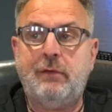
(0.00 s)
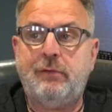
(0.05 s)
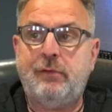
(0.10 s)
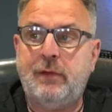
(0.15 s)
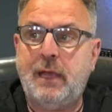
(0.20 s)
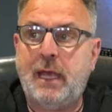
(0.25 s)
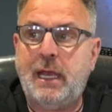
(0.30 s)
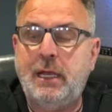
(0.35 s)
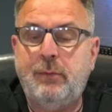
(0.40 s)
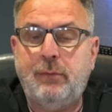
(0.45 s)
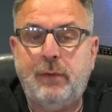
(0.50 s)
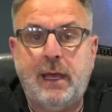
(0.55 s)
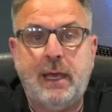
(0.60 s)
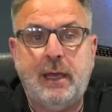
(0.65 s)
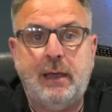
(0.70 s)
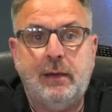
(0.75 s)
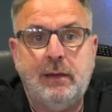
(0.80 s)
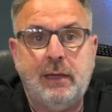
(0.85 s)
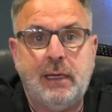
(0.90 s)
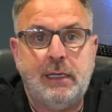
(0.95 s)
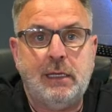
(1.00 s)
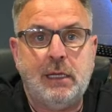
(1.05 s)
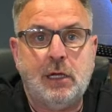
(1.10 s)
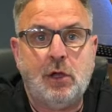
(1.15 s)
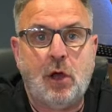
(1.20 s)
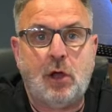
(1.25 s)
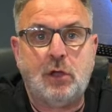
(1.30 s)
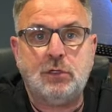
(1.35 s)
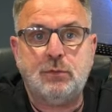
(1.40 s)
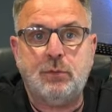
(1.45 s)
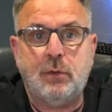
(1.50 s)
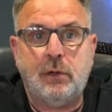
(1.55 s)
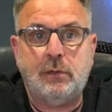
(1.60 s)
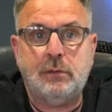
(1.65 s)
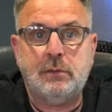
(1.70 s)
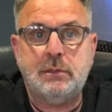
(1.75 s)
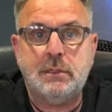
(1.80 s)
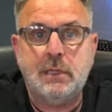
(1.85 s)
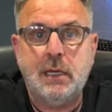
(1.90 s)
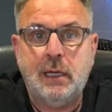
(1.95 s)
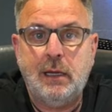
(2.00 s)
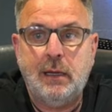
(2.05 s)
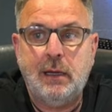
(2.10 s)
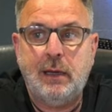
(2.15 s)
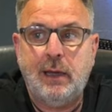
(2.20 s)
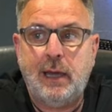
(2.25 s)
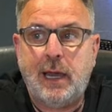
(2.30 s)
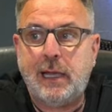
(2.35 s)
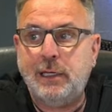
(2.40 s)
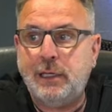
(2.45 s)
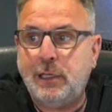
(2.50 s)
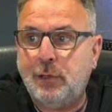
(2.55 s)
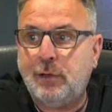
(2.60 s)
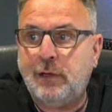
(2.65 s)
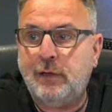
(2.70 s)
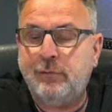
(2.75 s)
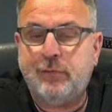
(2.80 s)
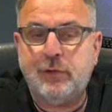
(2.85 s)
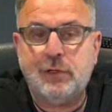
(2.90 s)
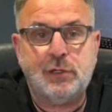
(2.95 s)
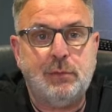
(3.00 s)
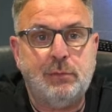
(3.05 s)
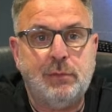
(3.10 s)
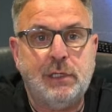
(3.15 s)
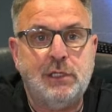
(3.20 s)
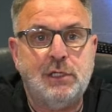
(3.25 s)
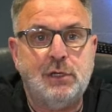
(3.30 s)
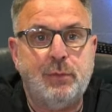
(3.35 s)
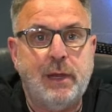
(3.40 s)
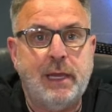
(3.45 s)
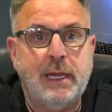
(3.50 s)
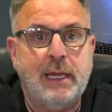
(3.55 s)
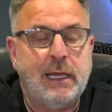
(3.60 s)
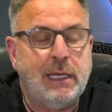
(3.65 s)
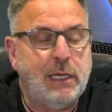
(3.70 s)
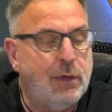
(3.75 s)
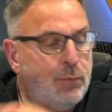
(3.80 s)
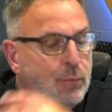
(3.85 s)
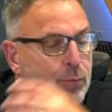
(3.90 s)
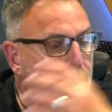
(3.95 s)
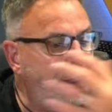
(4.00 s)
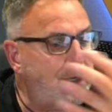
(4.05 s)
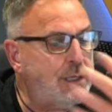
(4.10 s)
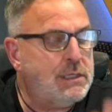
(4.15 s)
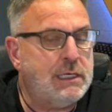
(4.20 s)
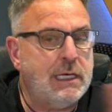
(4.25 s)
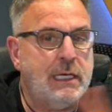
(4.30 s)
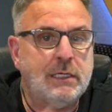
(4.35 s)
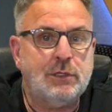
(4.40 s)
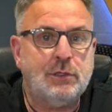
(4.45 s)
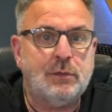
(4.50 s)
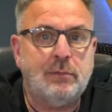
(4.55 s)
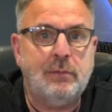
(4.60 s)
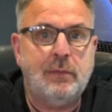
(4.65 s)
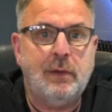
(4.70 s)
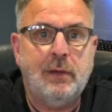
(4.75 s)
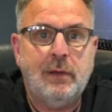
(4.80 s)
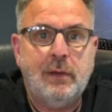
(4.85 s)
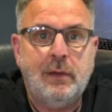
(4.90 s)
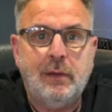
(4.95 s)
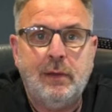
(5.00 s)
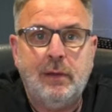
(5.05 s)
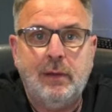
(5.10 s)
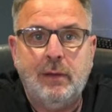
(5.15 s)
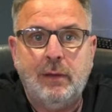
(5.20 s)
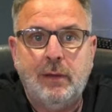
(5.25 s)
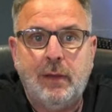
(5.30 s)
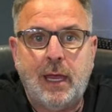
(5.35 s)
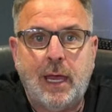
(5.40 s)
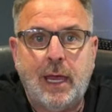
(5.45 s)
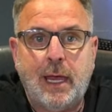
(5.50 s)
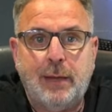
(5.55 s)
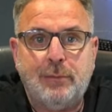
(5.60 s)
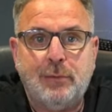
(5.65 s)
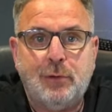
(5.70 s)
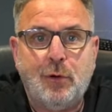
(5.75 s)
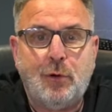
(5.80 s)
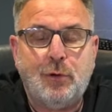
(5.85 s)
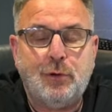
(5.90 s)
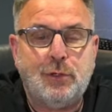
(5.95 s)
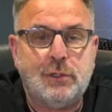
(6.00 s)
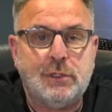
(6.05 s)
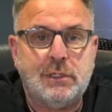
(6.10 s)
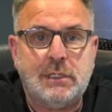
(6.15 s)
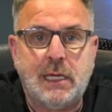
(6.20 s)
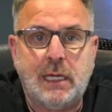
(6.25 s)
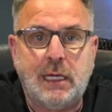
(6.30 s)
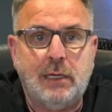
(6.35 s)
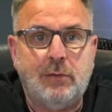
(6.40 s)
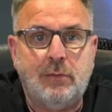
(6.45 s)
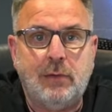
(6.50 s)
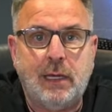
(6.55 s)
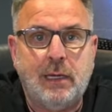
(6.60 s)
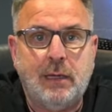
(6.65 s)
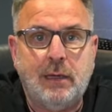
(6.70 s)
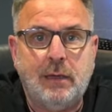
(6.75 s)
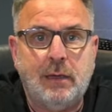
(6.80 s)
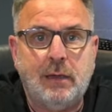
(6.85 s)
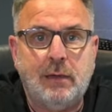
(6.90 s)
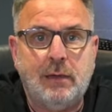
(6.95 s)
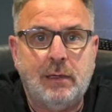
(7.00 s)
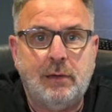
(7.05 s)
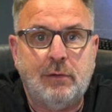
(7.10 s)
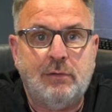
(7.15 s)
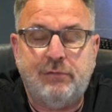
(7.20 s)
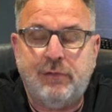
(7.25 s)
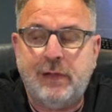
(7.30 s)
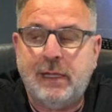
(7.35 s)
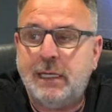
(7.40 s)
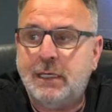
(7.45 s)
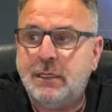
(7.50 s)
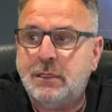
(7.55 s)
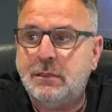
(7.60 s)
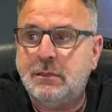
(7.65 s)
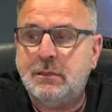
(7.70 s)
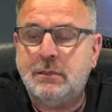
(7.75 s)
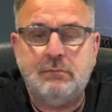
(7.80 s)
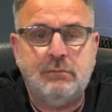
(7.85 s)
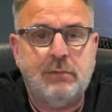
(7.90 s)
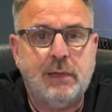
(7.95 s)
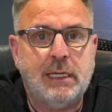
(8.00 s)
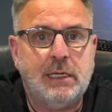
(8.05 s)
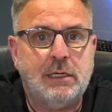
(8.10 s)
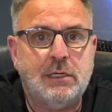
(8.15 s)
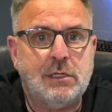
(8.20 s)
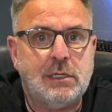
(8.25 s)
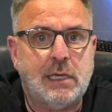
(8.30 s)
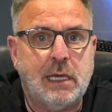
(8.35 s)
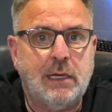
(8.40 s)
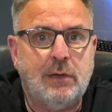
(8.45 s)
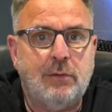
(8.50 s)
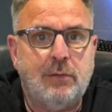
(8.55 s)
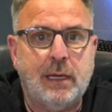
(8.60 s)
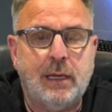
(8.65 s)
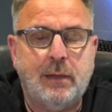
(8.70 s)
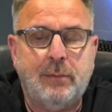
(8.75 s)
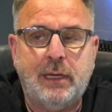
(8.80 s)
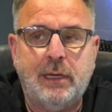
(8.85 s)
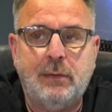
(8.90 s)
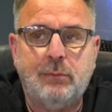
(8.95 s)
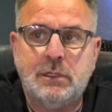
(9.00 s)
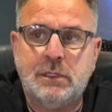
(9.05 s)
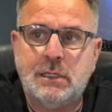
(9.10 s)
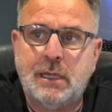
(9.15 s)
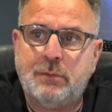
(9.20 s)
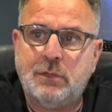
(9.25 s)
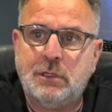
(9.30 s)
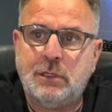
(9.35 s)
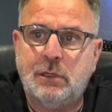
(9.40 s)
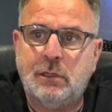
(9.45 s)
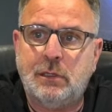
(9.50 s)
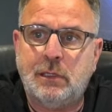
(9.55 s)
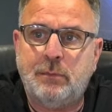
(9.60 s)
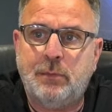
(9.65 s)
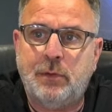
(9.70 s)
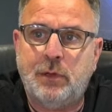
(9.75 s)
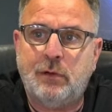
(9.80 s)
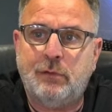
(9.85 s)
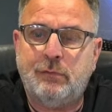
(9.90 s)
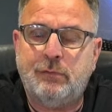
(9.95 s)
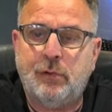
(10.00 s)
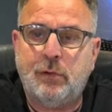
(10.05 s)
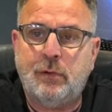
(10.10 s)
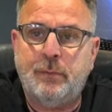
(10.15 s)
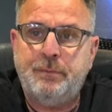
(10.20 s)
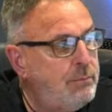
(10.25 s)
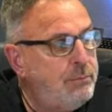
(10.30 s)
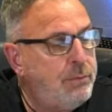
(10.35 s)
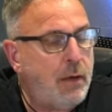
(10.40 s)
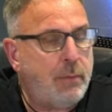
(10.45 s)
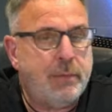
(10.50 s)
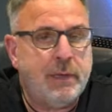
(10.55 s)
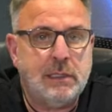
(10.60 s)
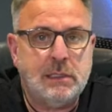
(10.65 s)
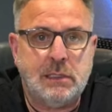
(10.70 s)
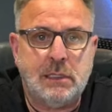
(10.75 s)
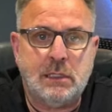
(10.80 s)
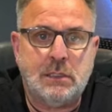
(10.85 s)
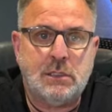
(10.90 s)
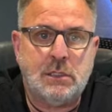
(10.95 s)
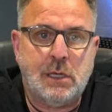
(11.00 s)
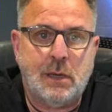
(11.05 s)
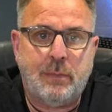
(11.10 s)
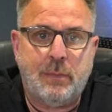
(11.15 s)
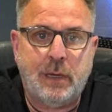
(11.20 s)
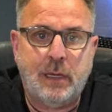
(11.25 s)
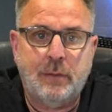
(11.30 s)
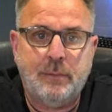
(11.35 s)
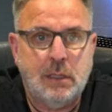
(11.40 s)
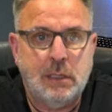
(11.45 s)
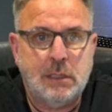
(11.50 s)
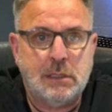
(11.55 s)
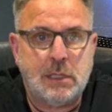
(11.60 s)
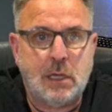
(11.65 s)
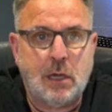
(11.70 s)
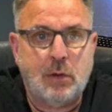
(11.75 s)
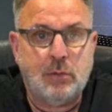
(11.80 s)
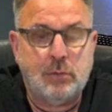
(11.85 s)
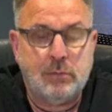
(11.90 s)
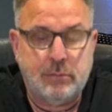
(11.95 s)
you're anywhere in the Cotswolds and you're looking for something to eat and you want to see some gorgeous scenery, village scenery, I mean, it was absolutely beautiful. Pop into this Chippy. So